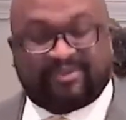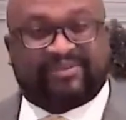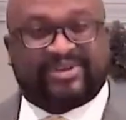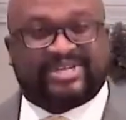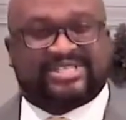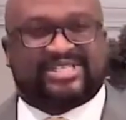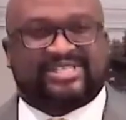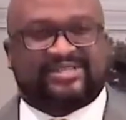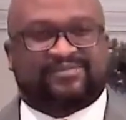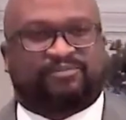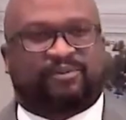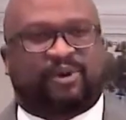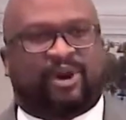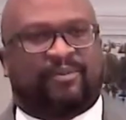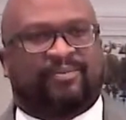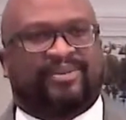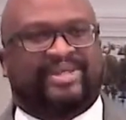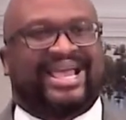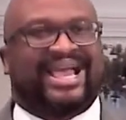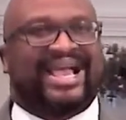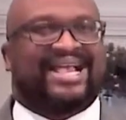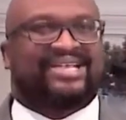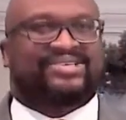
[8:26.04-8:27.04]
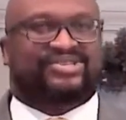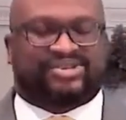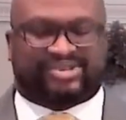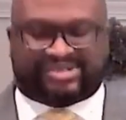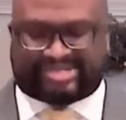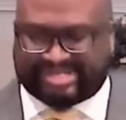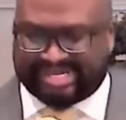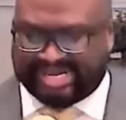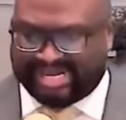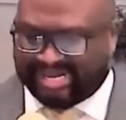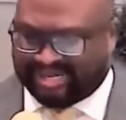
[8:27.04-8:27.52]
of us have probably asked
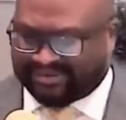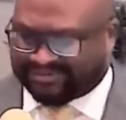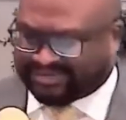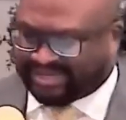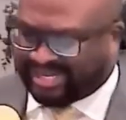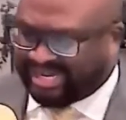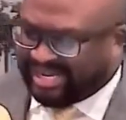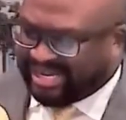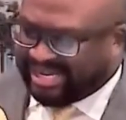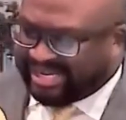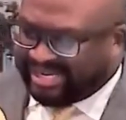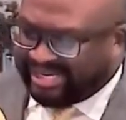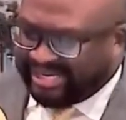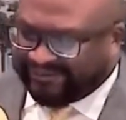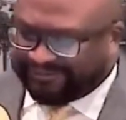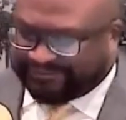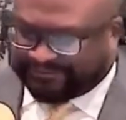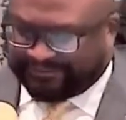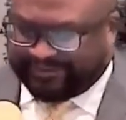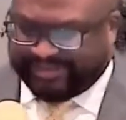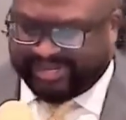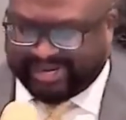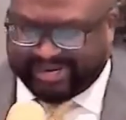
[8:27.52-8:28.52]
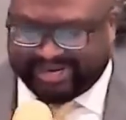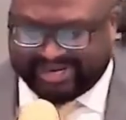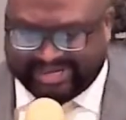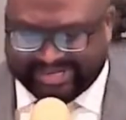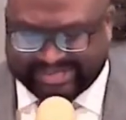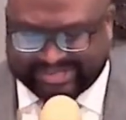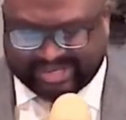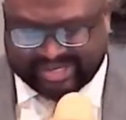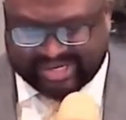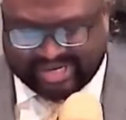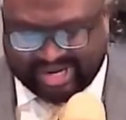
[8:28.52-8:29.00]
ourselves, if there
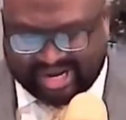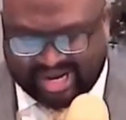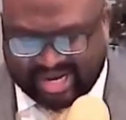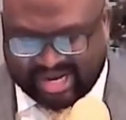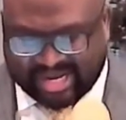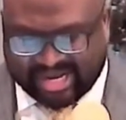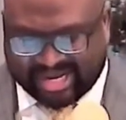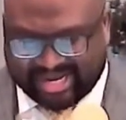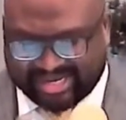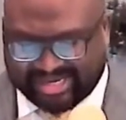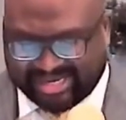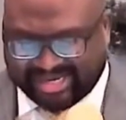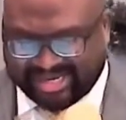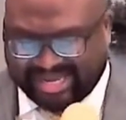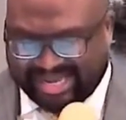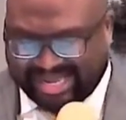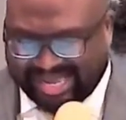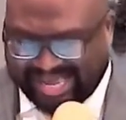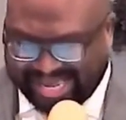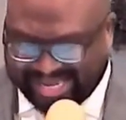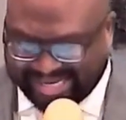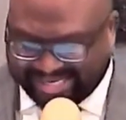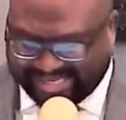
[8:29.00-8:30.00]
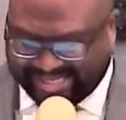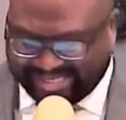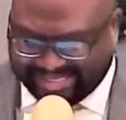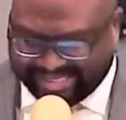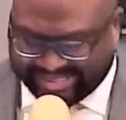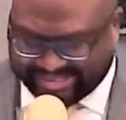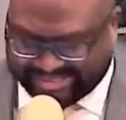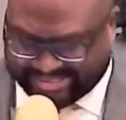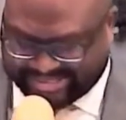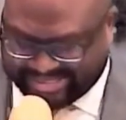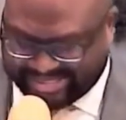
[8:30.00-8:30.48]
is a God and he
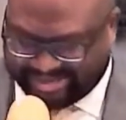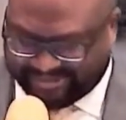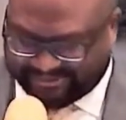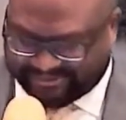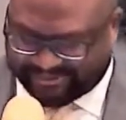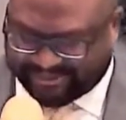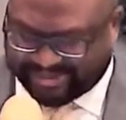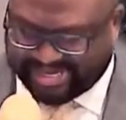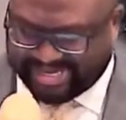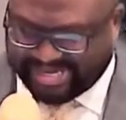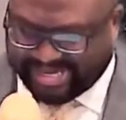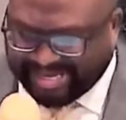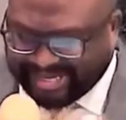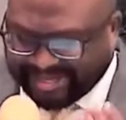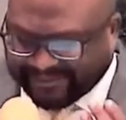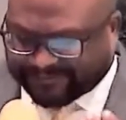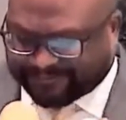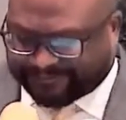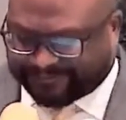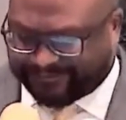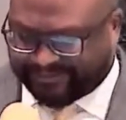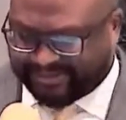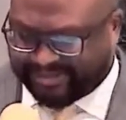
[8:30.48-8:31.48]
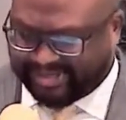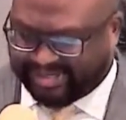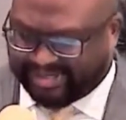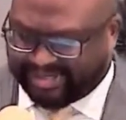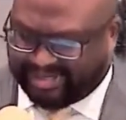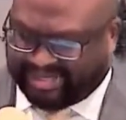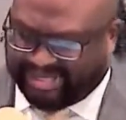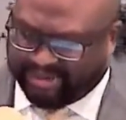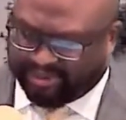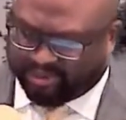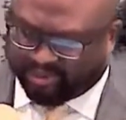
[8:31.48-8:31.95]
is sovereign, if
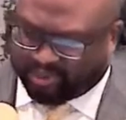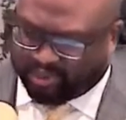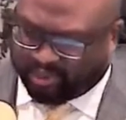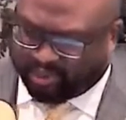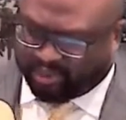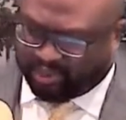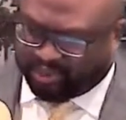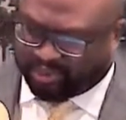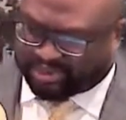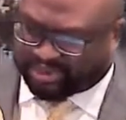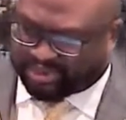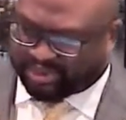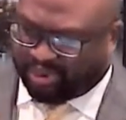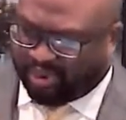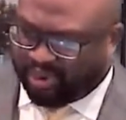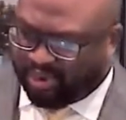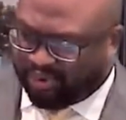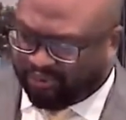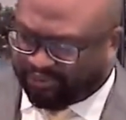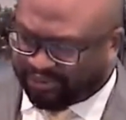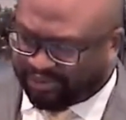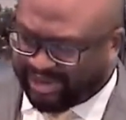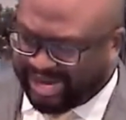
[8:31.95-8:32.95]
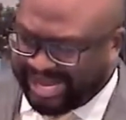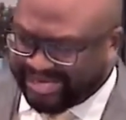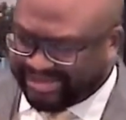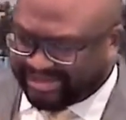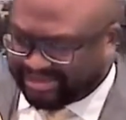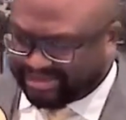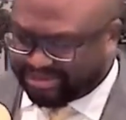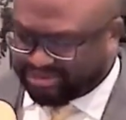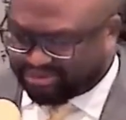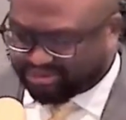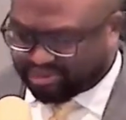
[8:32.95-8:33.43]
he rules over
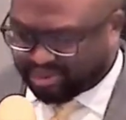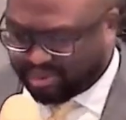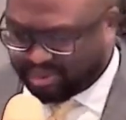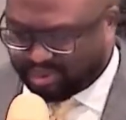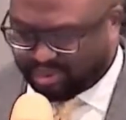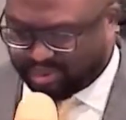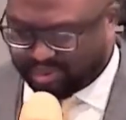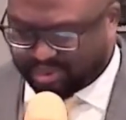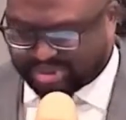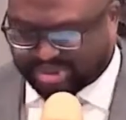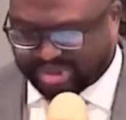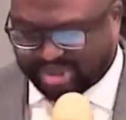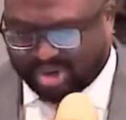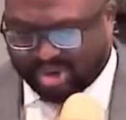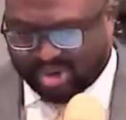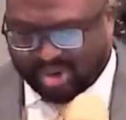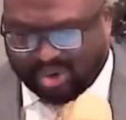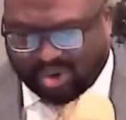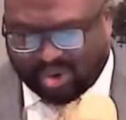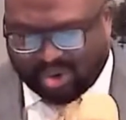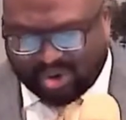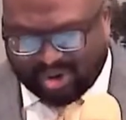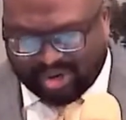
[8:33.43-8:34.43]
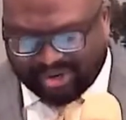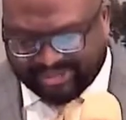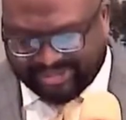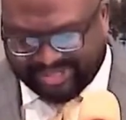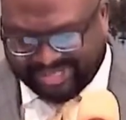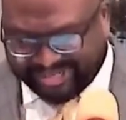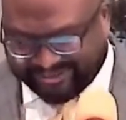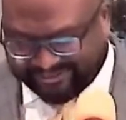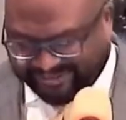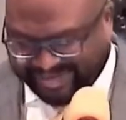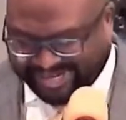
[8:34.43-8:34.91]
and controls all
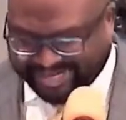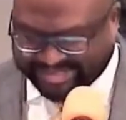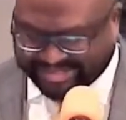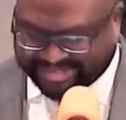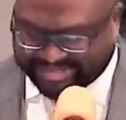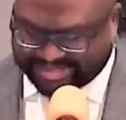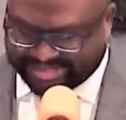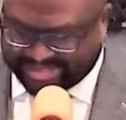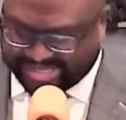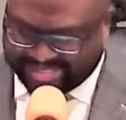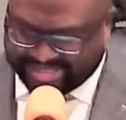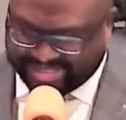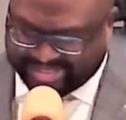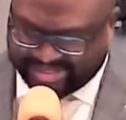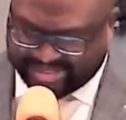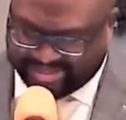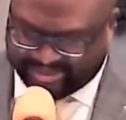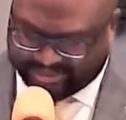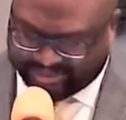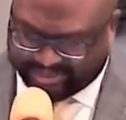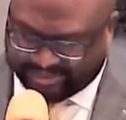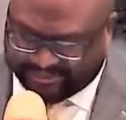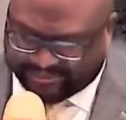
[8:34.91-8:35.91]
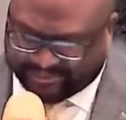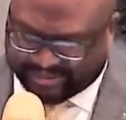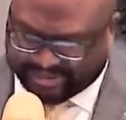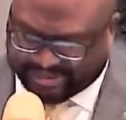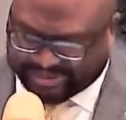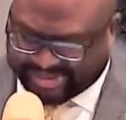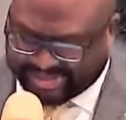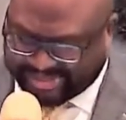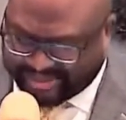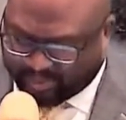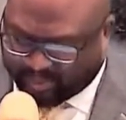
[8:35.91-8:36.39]
the events in the
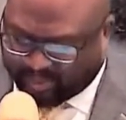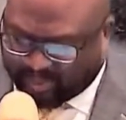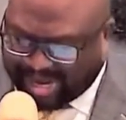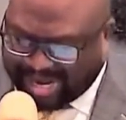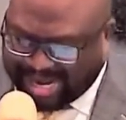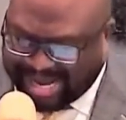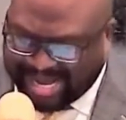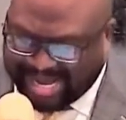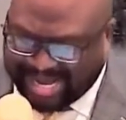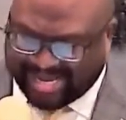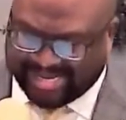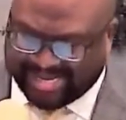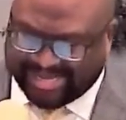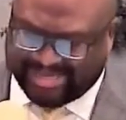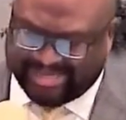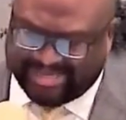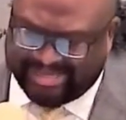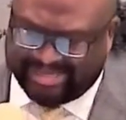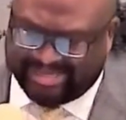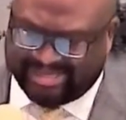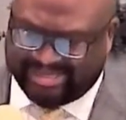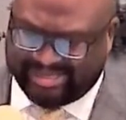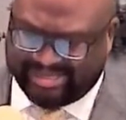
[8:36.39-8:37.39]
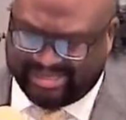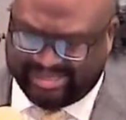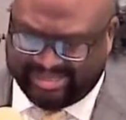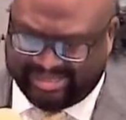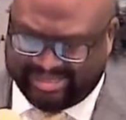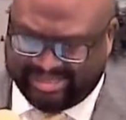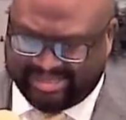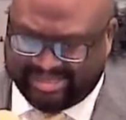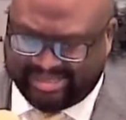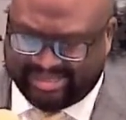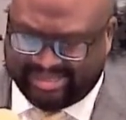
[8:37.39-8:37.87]
universe, then why
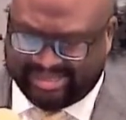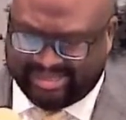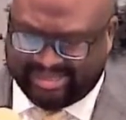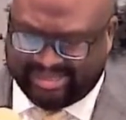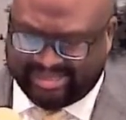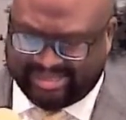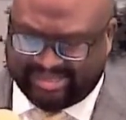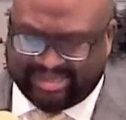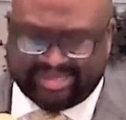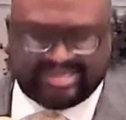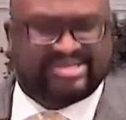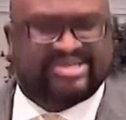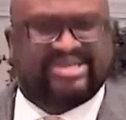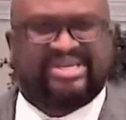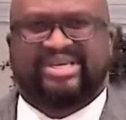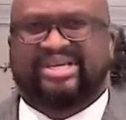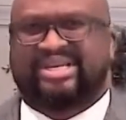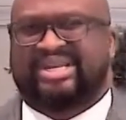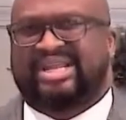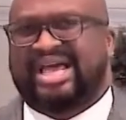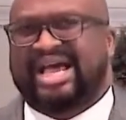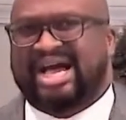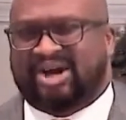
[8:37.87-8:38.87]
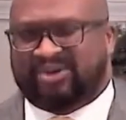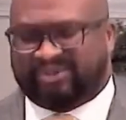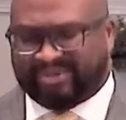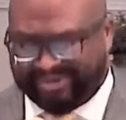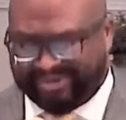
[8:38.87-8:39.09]
does he allow